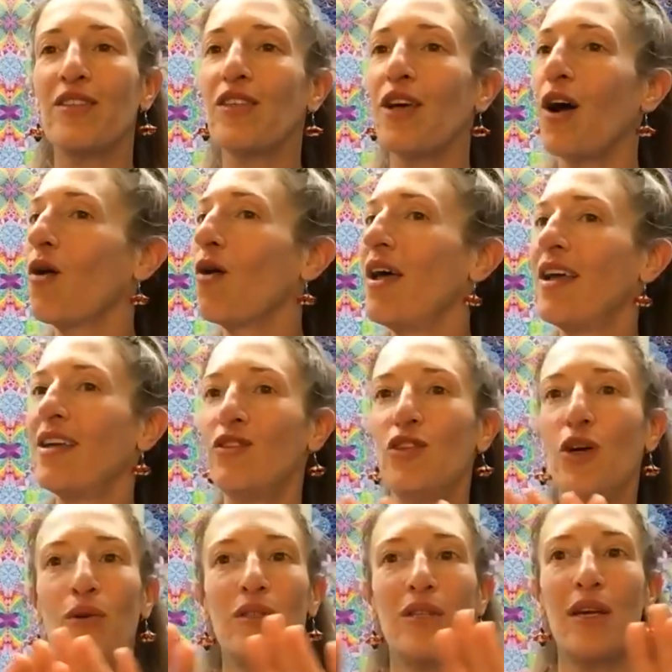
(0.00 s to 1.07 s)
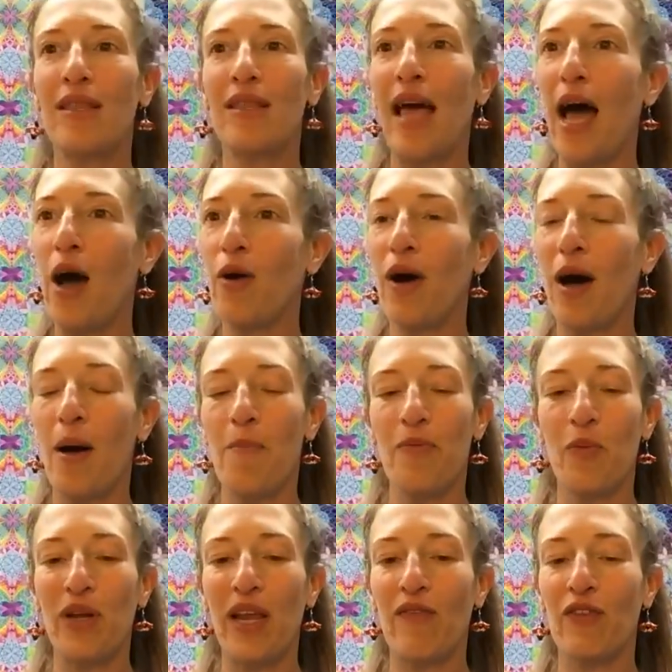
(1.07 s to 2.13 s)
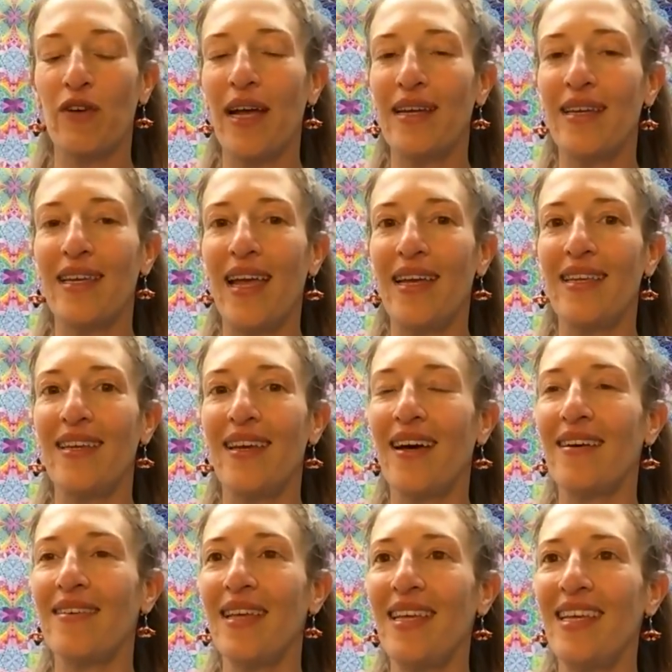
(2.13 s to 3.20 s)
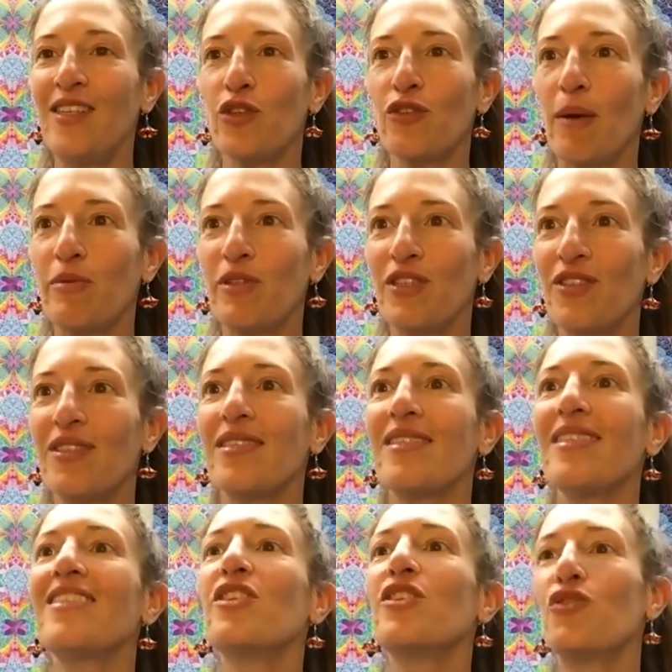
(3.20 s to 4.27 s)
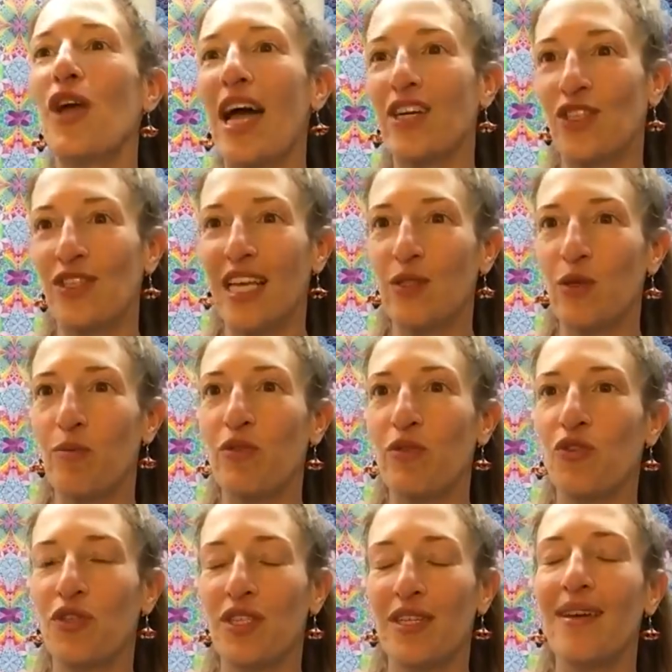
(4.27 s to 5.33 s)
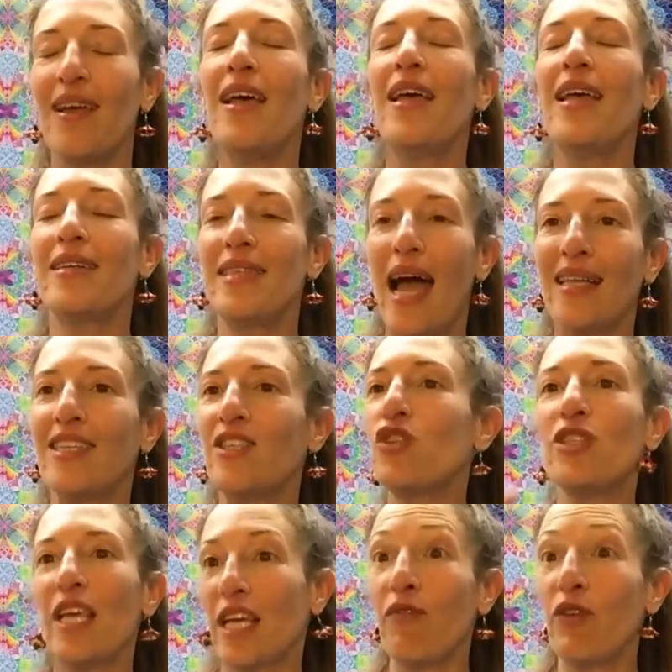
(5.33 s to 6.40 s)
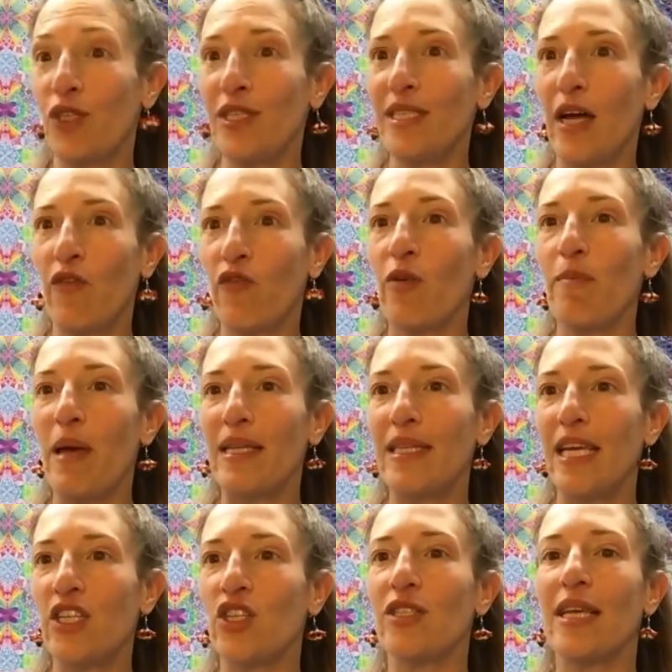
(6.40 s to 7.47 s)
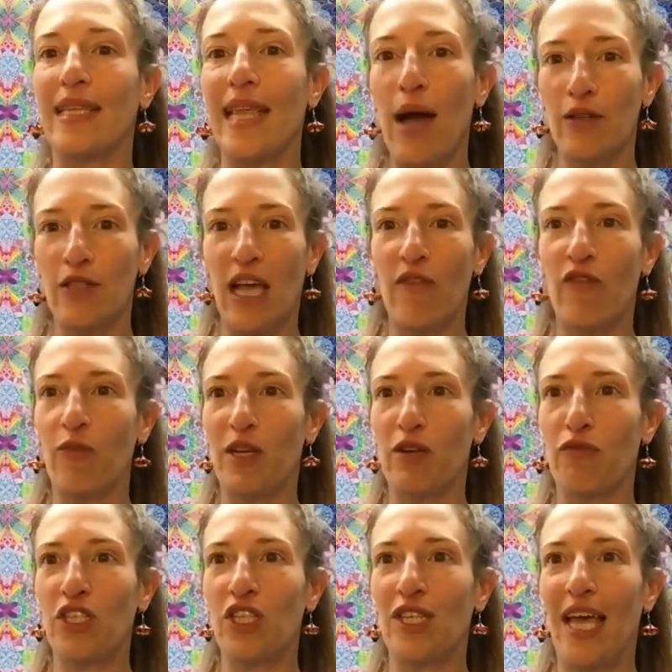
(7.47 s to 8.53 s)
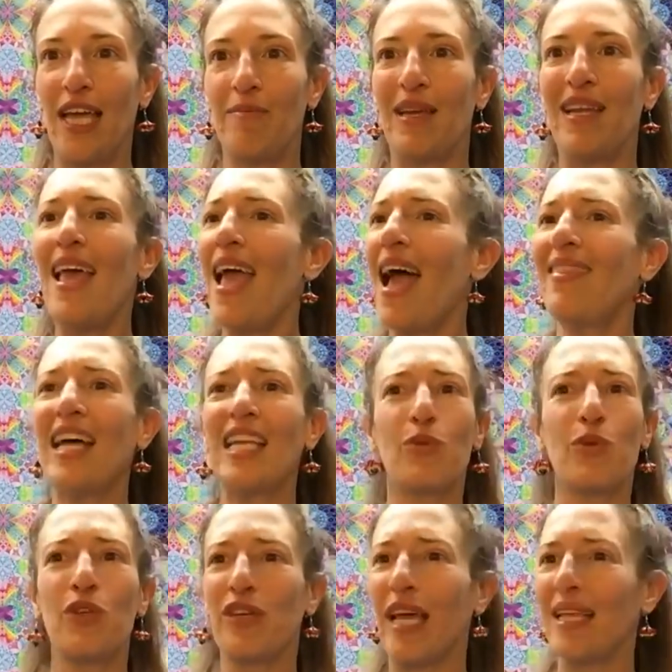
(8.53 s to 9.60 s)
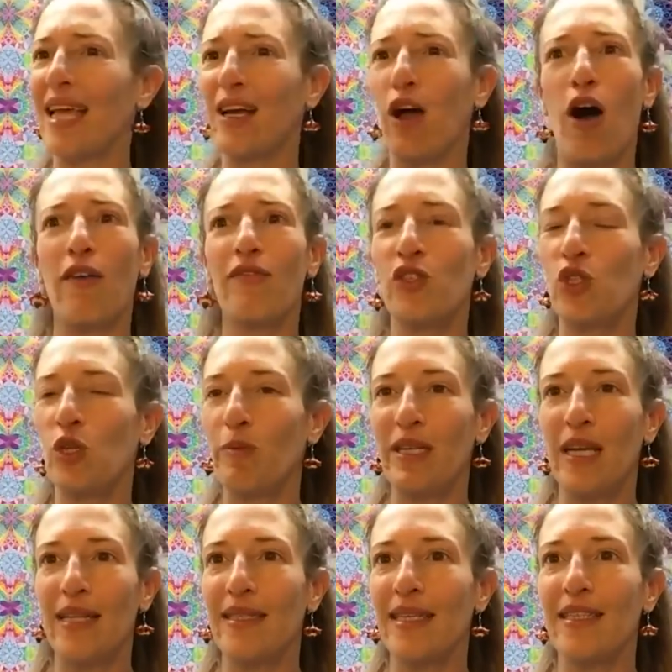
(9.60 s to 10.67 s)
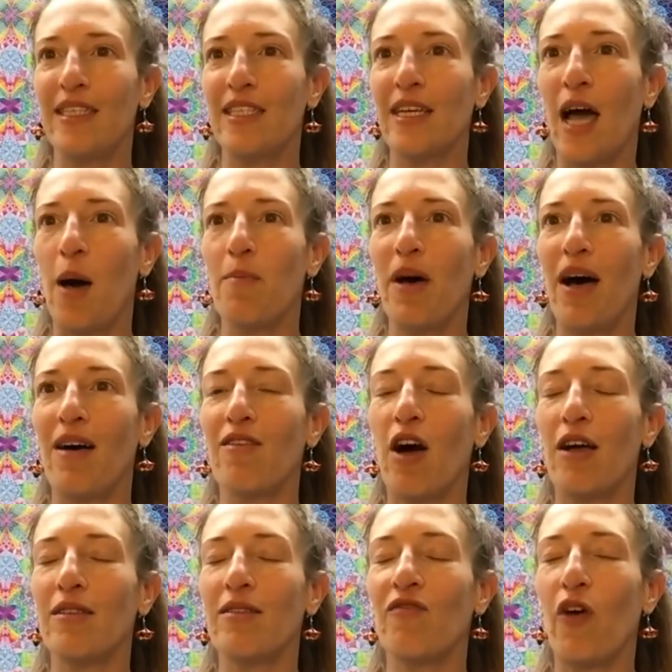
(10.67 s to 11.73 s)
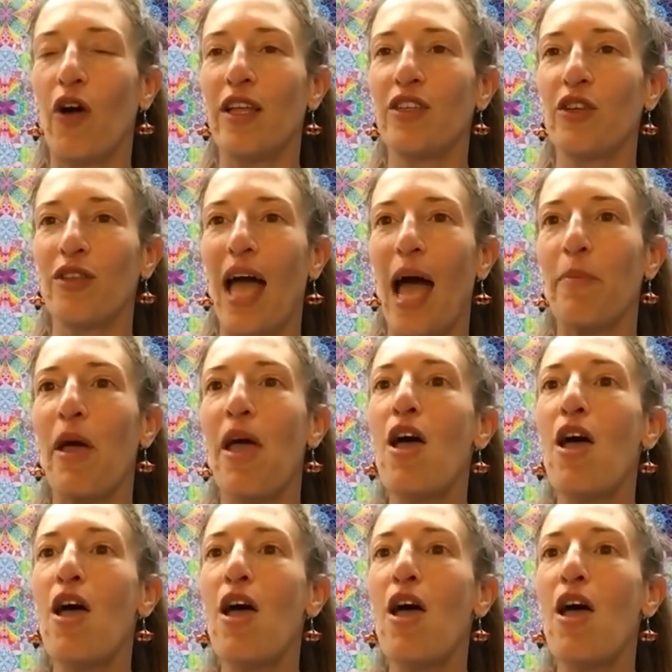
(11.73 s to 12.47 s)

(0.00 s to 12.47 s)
So don't allow any interruptions, distractions. That's what Patricia exactly. It's just like if you sit down for a meditation, it's like, now it's time for me to reach enlightenment. And that's when you'll get like all the stupid nonsense to come fall in your lap.